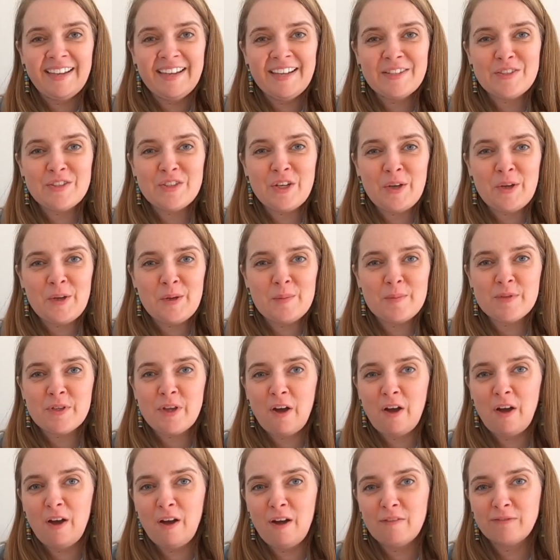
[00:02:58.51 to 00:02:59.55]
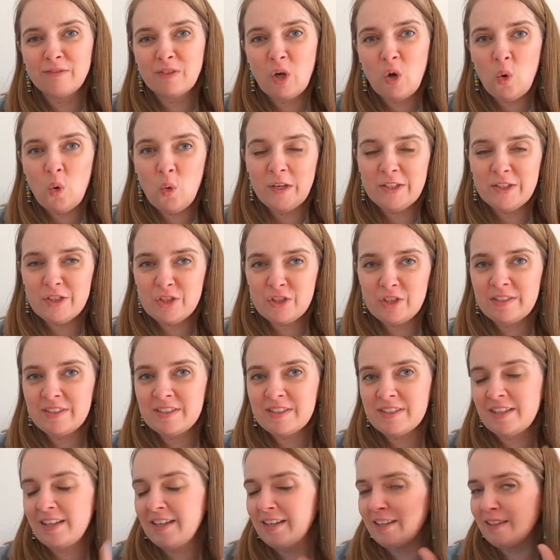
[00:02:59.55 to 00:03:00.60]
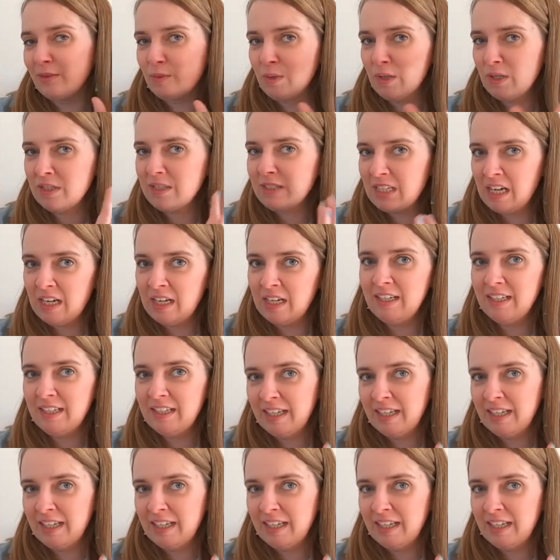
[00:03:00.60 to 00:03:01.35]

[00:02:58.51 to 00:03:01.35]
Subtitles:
In terms of questions then, the ones I